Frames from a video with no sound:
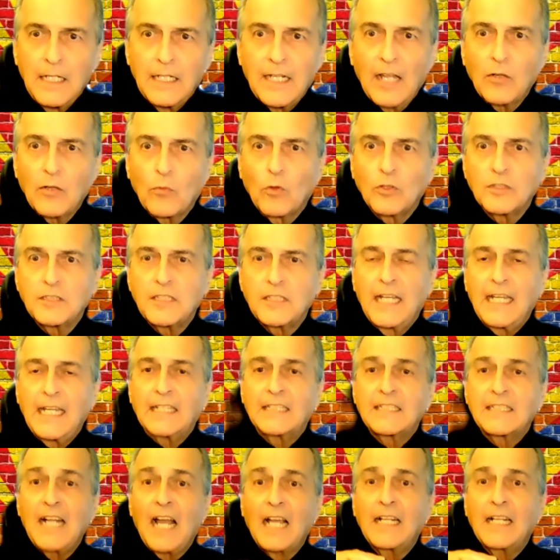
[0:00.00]
In other words,
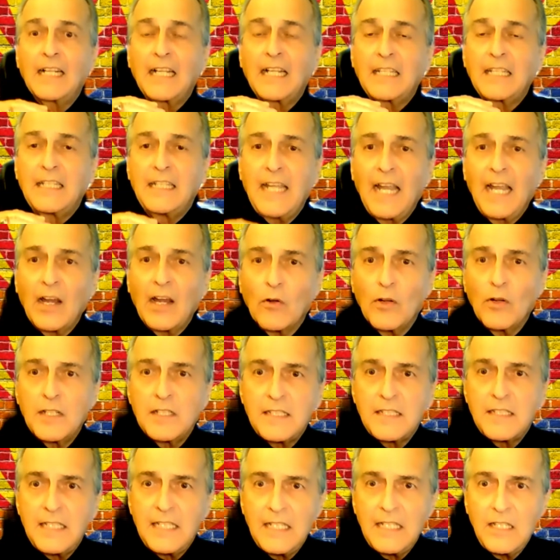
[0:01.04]
it's not going to
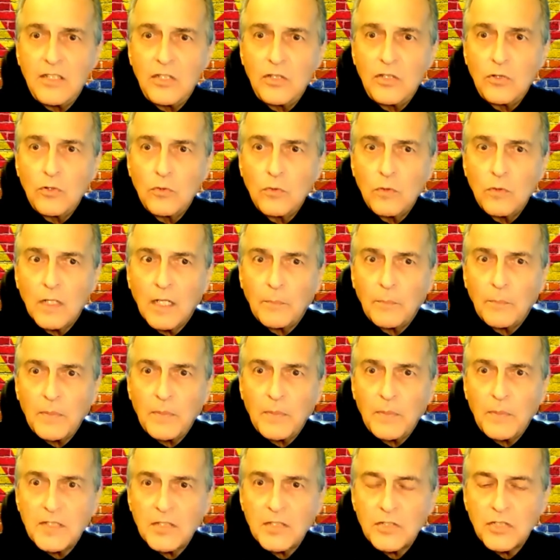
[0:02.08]
guarantee you a
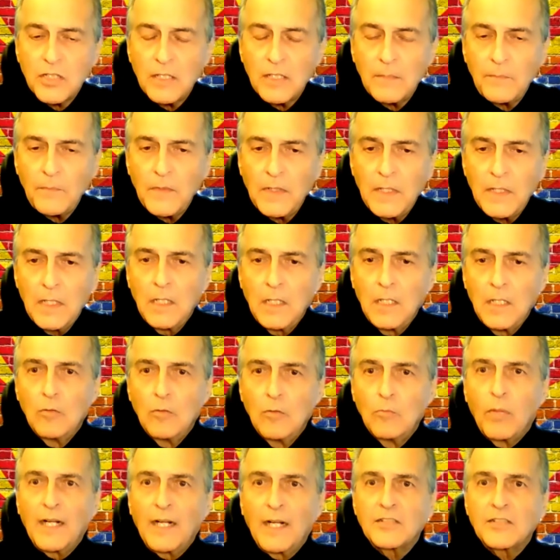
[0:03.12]
position,
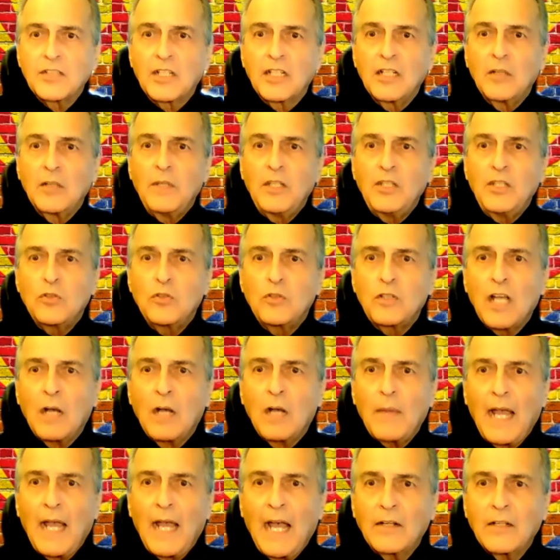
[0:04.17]
but it's going to be, you
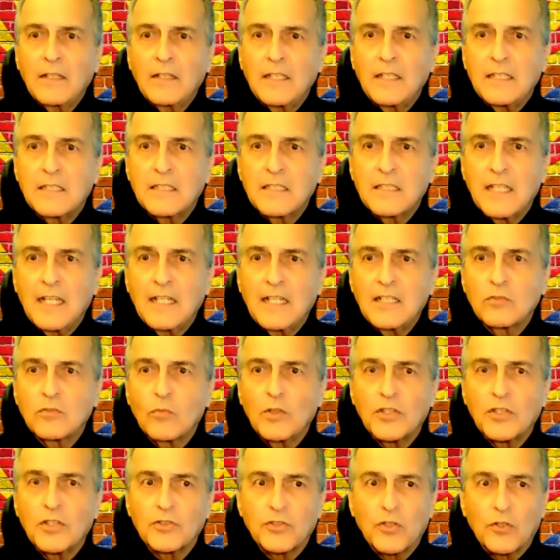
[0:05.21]
come out of these things
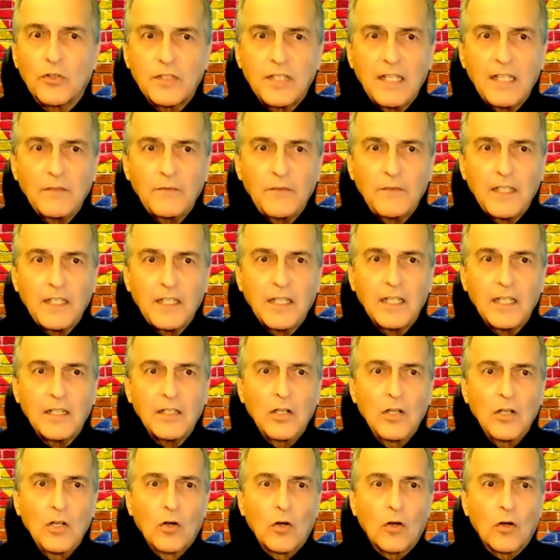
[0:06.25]
with a
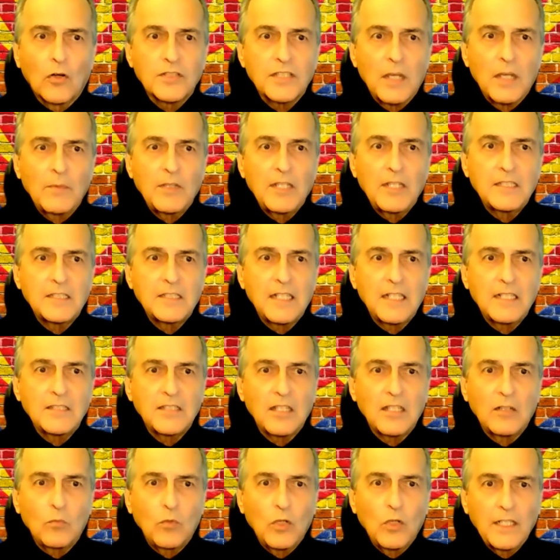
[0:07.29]
certificate or some of these
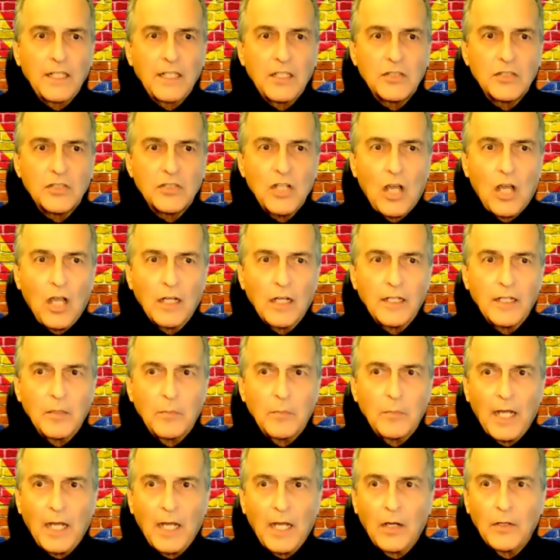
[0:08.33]
things that Willie is talking
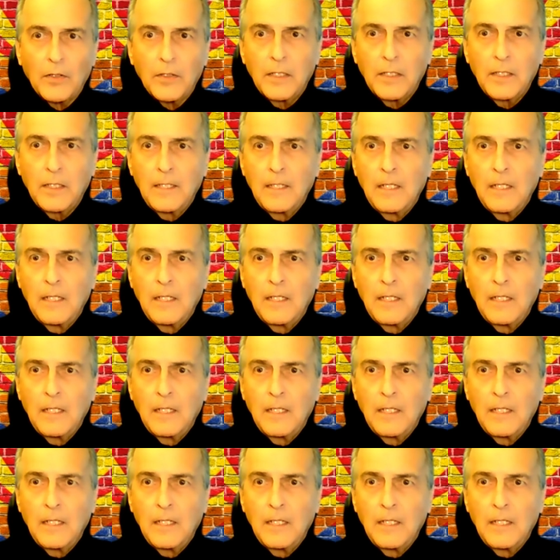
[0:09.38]
about,